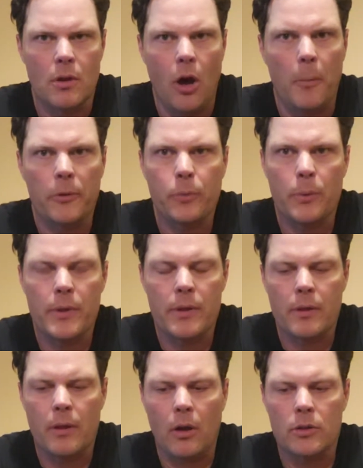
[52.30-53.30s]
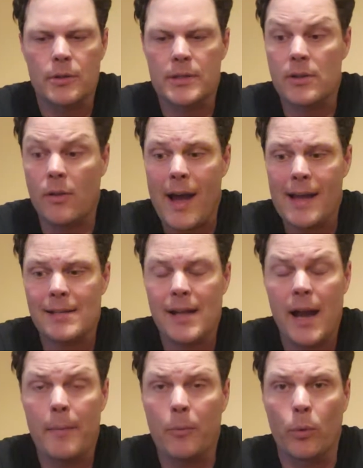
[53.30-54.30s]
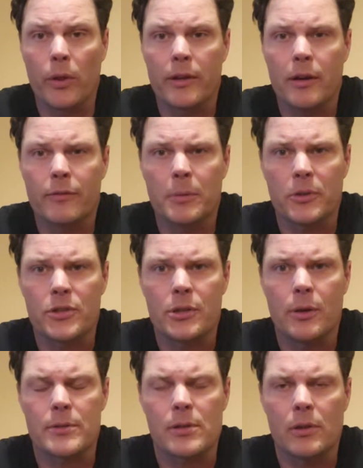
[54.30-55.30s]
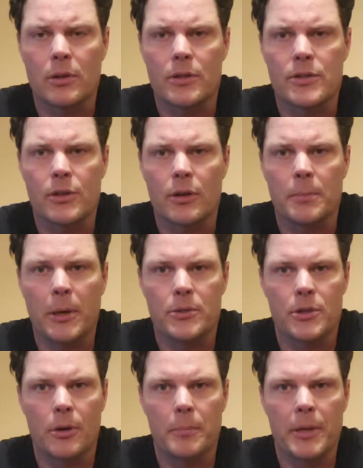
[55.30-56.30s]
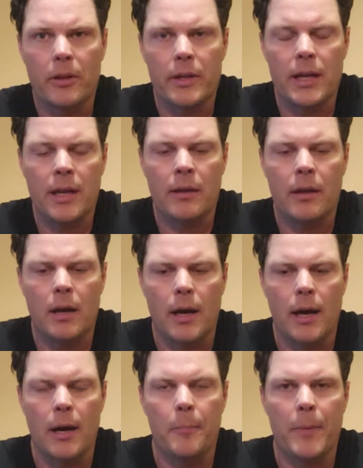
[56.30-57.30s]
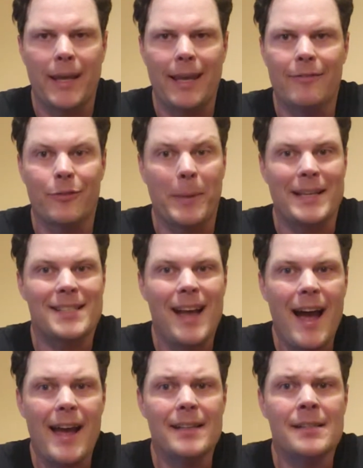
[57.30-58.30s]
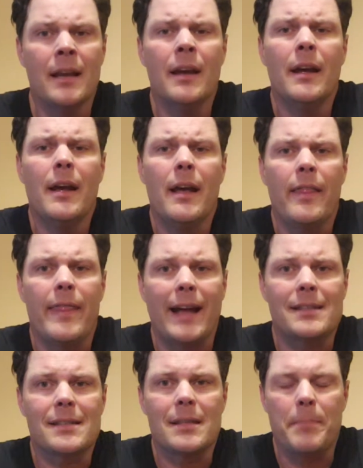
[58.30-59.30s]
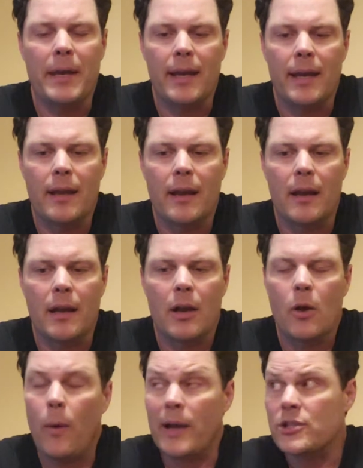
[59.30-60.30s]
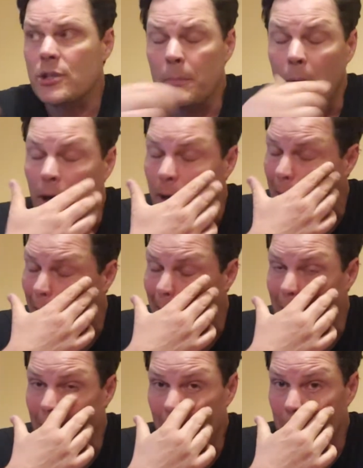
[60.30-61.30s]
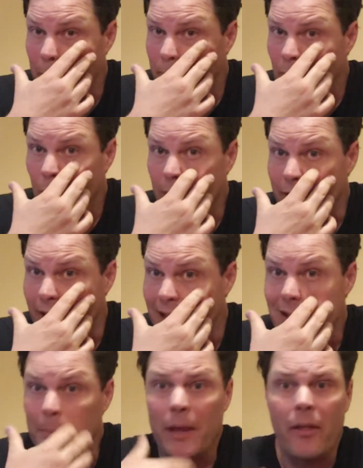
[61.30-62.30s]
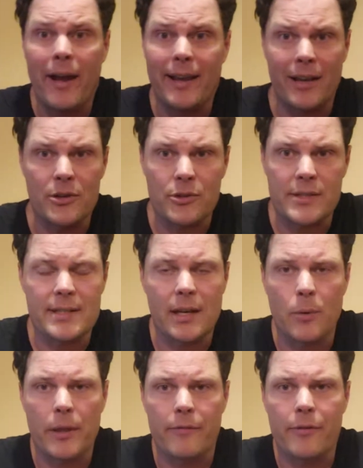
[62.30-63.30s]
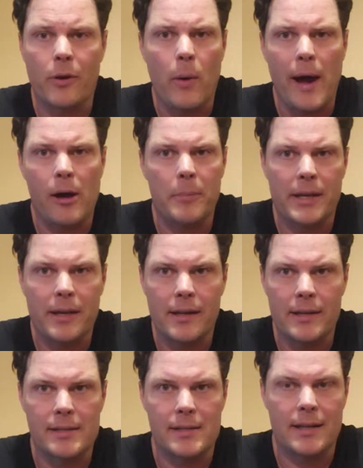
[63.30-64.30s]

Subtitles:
Almost went with the Ultras the last time. Really comfortable shoe. I was a little concerned about durability. Again, for my size, that's the big question mark. When I find something I like, I usually stick with it for a while because